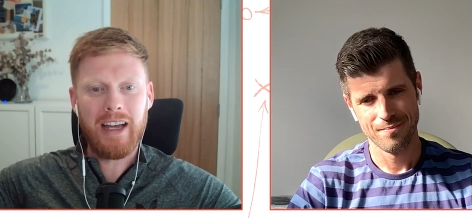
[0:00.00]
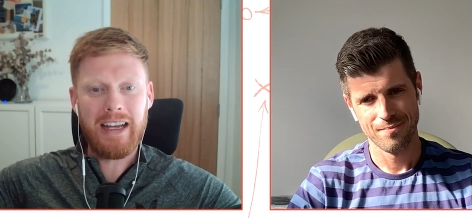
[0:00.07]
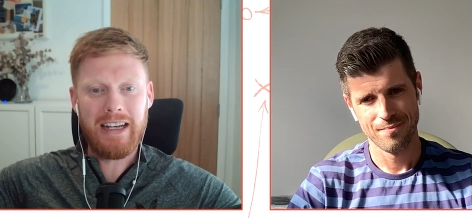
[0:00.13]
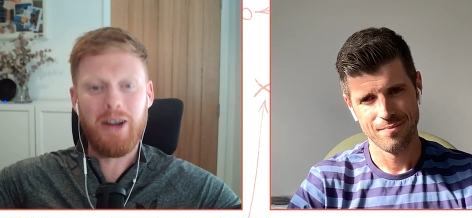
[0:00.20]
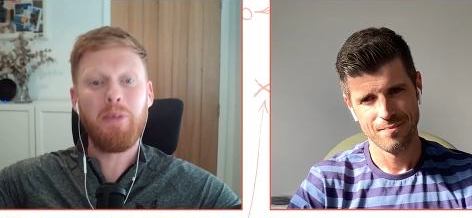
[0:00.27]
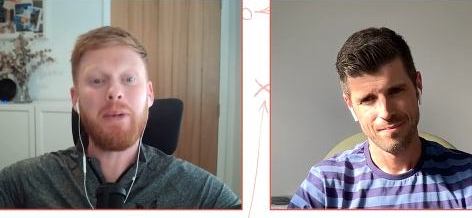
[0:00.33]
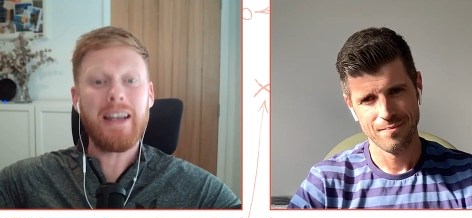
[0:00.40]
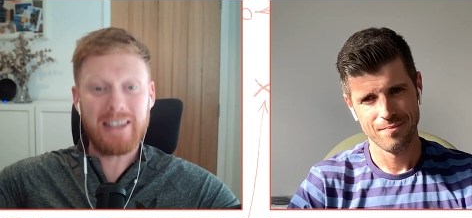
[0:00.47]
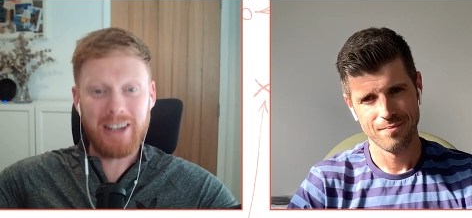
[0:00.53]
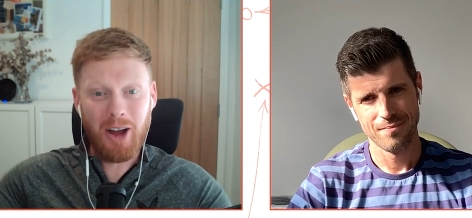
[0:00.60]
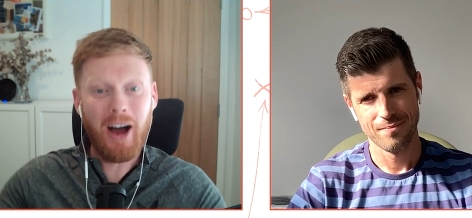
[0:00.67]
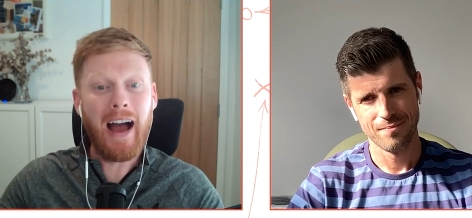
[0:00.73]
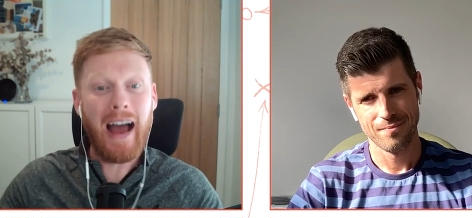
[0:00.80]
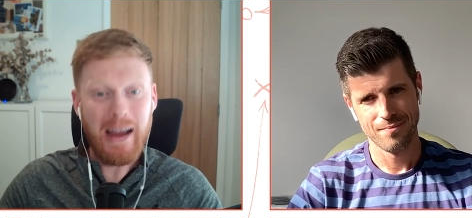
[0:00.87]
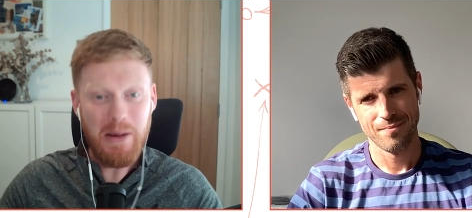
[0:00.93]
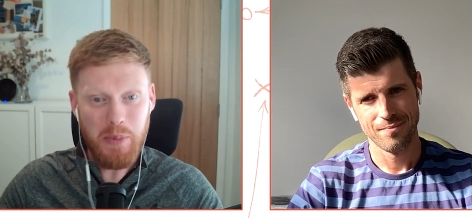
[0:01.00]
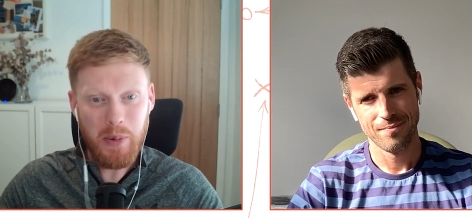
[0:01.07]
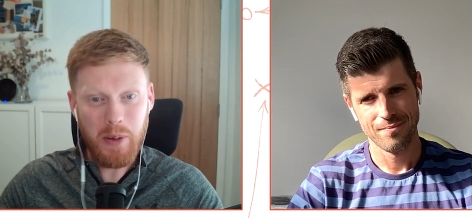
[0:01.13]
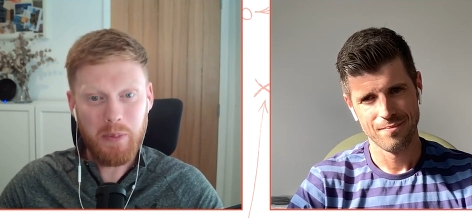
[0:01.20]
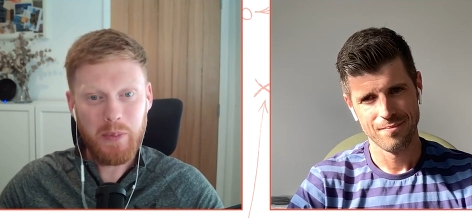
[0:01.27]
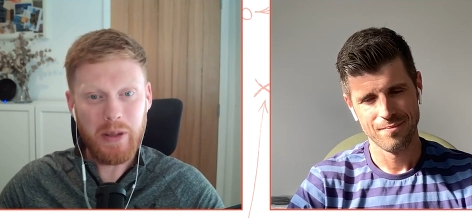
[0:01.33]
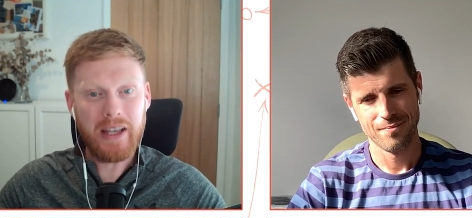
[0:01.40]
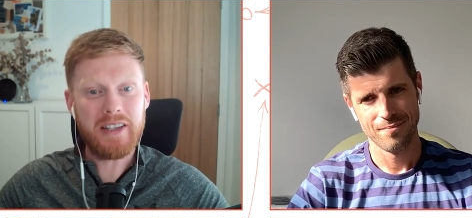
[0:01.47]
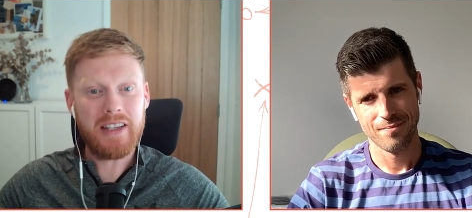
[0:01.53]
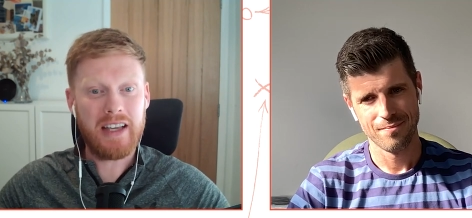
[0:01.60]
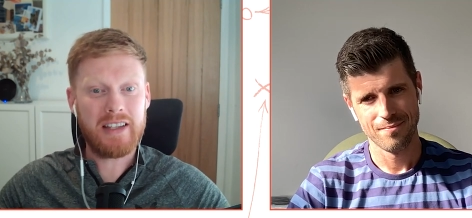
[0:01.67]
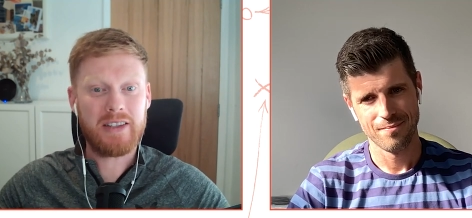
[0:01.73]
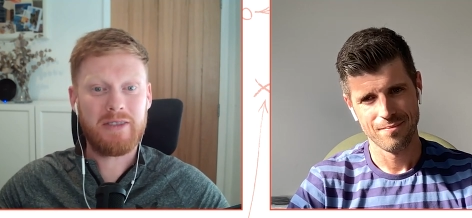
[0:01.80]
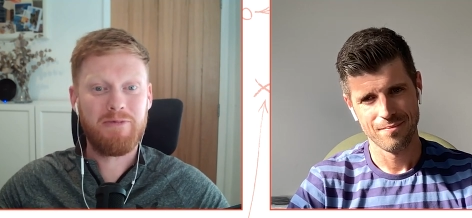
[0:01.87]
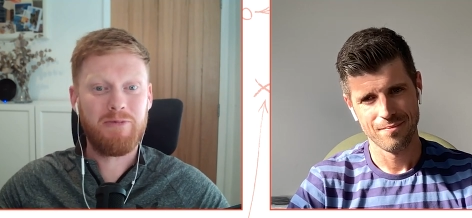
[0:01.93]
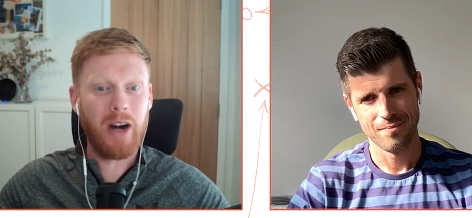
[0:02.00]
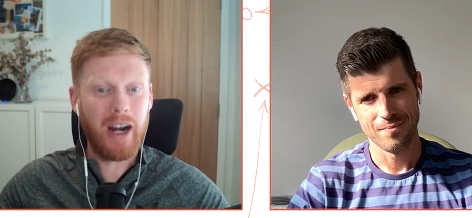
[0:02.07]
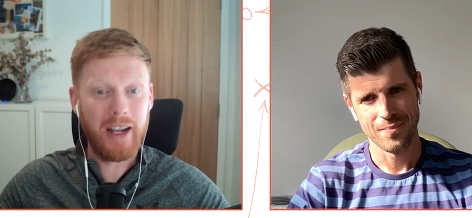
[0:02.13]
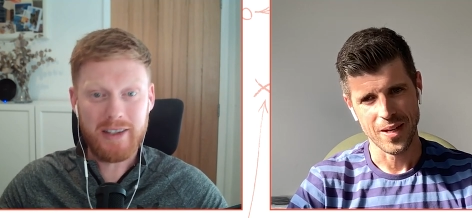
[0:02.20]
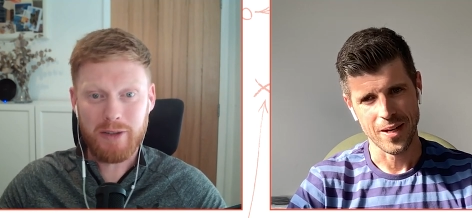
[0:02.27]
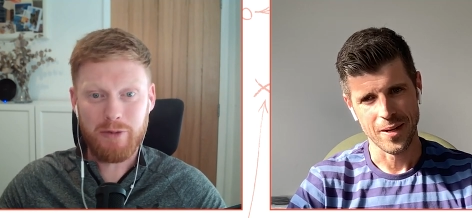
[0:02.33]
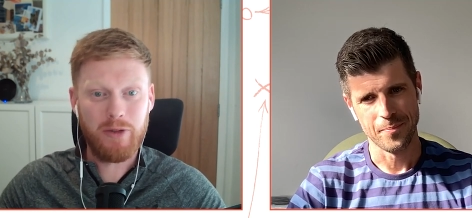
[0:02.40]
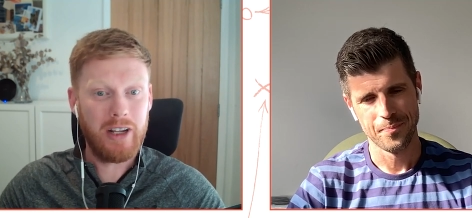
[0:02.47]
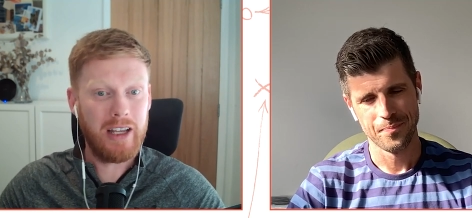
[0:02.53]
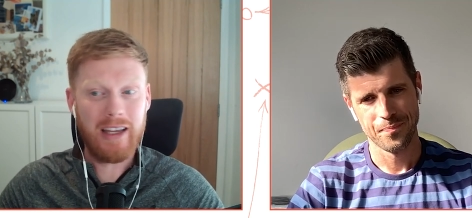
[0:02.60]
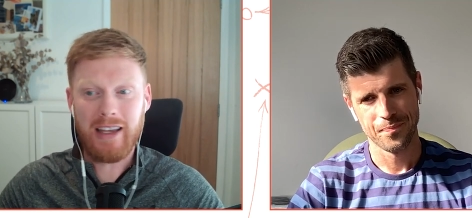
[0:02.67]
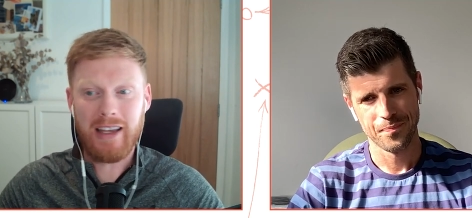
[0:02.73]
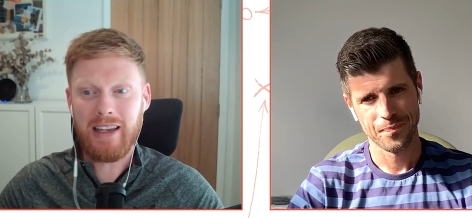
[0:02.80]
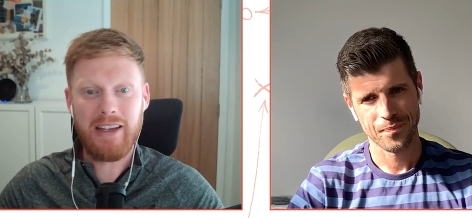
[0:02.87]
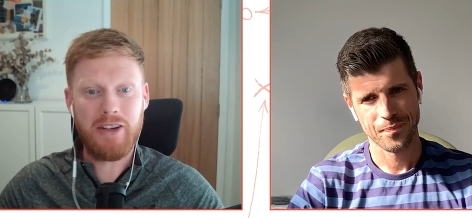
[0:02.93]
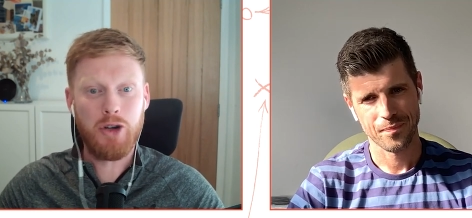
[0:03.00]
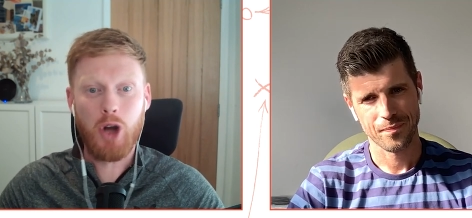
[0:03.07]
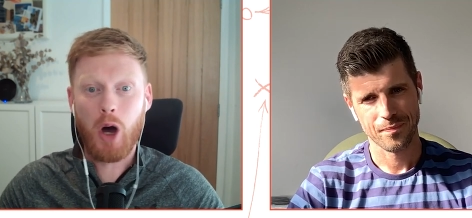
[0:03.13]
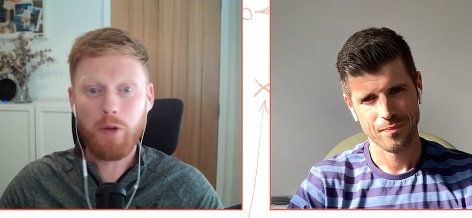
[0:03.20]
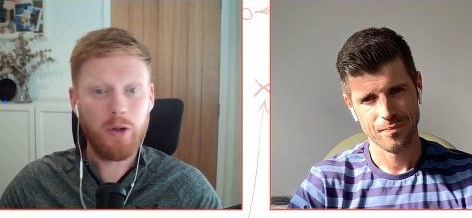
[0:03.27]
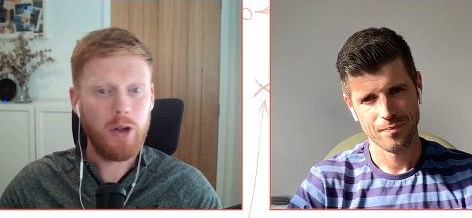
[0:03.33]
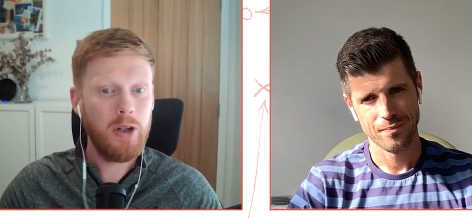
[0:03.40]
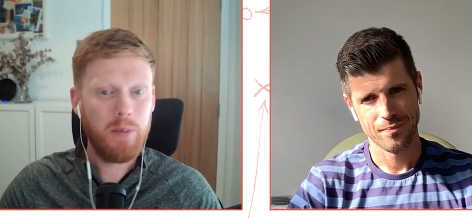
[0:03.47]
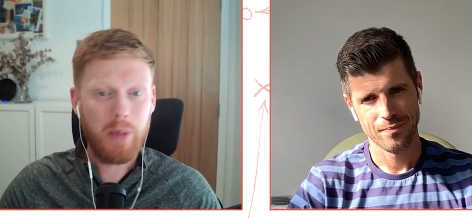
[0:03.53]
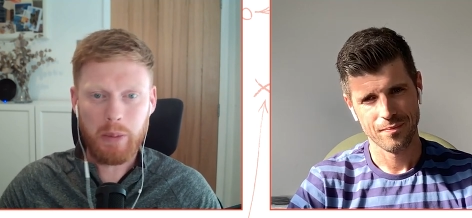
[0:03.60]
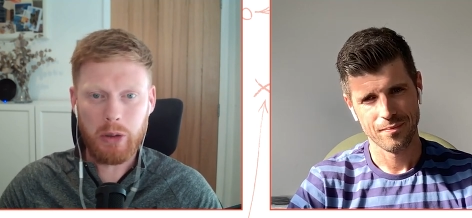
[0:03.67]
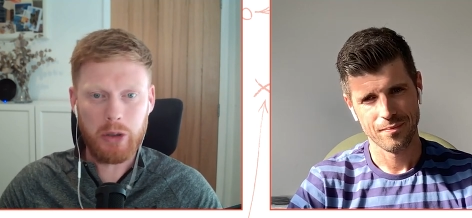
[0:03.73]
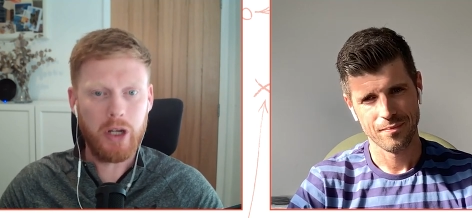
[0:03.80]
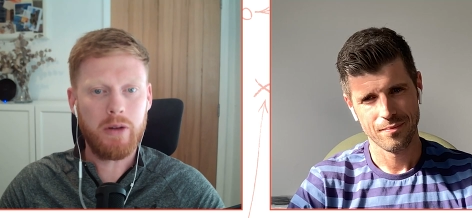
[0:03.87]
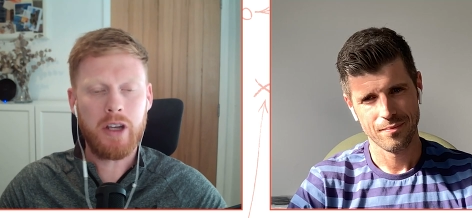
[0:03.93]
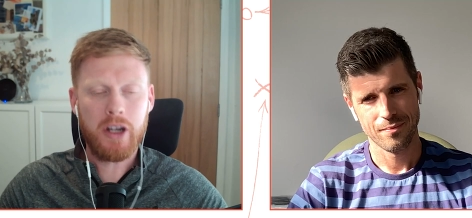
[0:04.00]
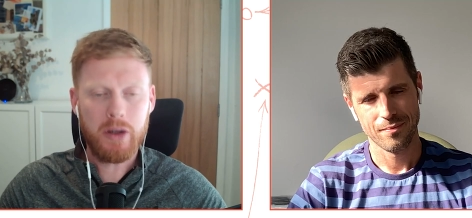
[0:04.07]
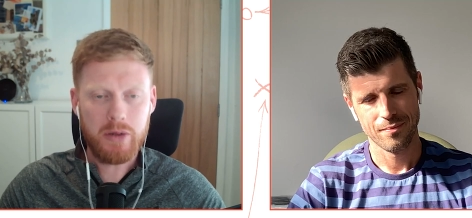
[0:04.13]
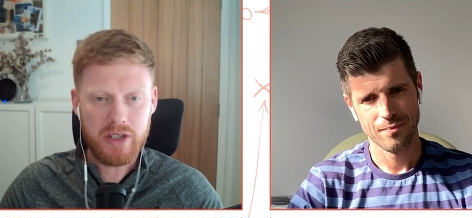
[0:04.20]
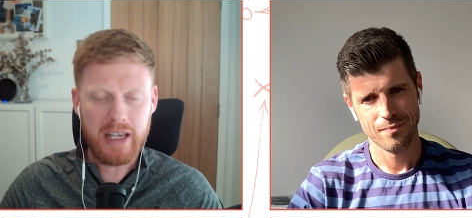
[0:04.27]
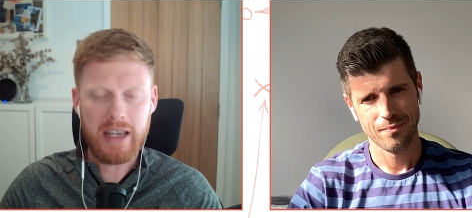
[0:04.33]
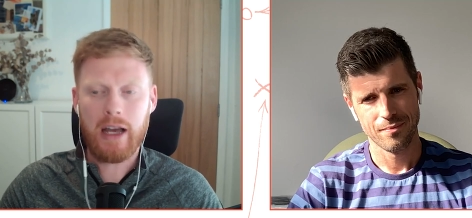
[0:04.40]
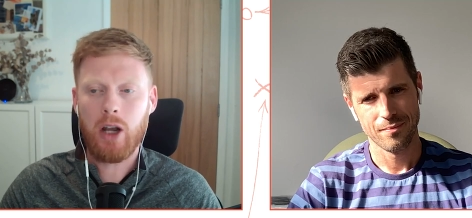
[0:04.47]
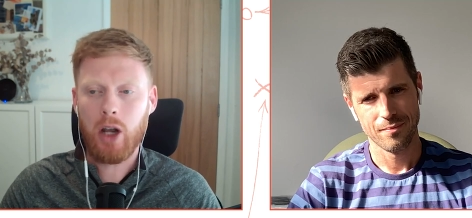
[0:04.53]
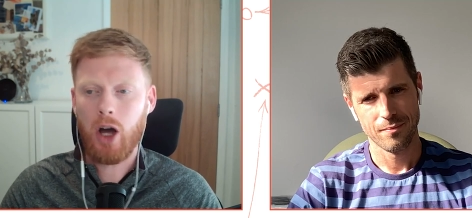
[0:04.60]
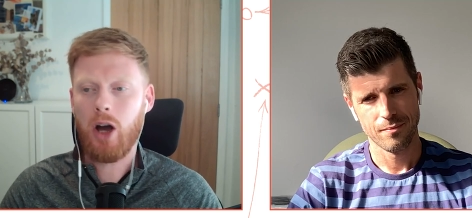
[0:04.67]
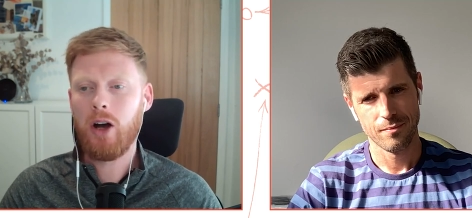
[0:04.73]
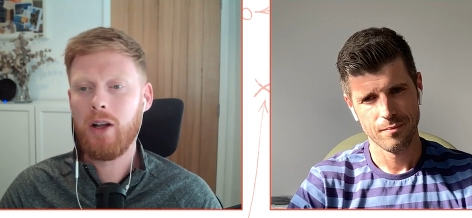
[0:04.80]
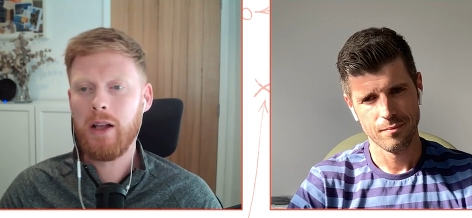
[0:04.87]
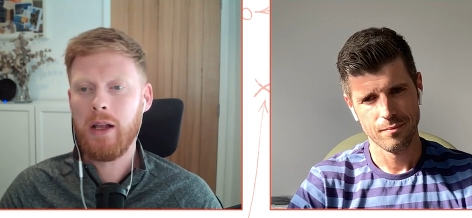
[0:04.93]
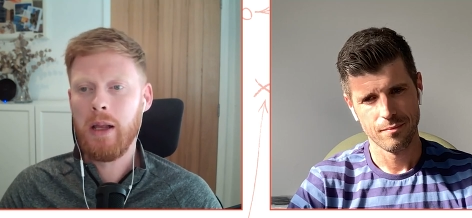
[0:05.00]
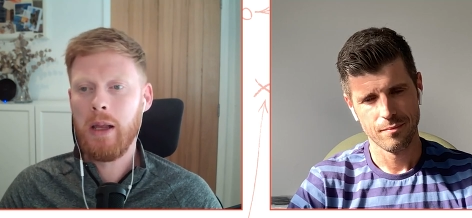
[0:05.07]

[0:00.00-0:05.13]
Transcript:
Speaker 1: It normally gets a lot of hype because it's relatively novel. People don't you don't see it a lot.